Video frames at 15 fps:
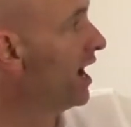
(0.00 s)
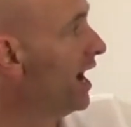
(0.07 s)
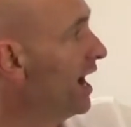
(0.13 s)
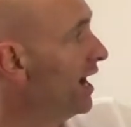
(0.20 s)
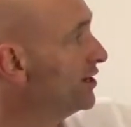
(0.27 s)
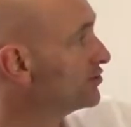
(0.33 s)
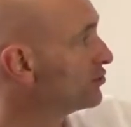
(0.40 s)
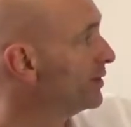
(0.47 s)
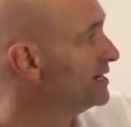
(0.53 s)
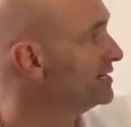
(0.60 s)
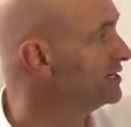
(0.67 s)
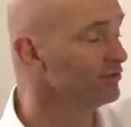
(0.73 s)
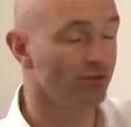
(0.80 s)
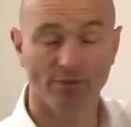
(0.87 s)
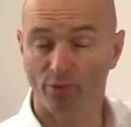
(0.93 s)

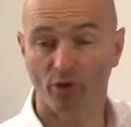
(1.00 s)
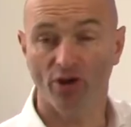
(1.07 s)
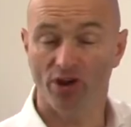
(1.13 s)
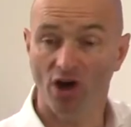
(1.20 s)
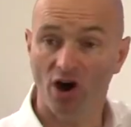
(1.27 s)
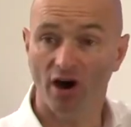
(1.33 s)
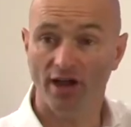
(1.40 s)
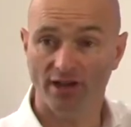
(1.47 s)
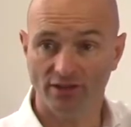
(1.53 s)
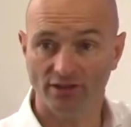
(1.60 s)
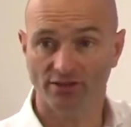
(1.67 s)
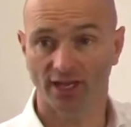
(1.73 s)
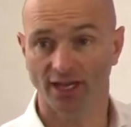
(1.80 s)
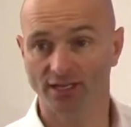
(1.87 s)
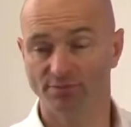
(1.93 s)
23.9 in this
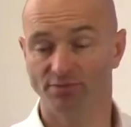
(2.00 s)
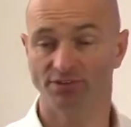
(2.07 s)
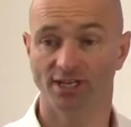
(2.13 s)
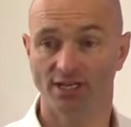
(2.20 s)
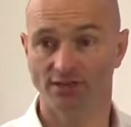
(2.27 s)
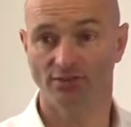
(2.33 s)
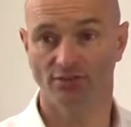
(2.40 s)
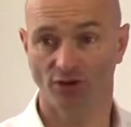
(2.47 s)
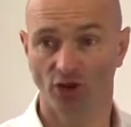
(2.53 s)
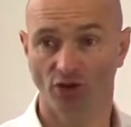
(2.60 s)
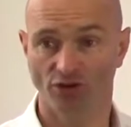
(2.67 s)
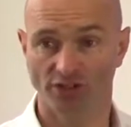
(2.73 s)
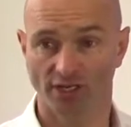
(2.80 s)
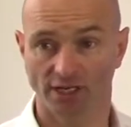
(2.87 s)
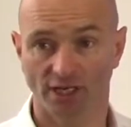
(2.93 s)
case percent of the
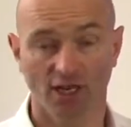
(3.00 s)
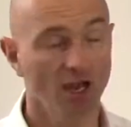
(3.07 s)
logic.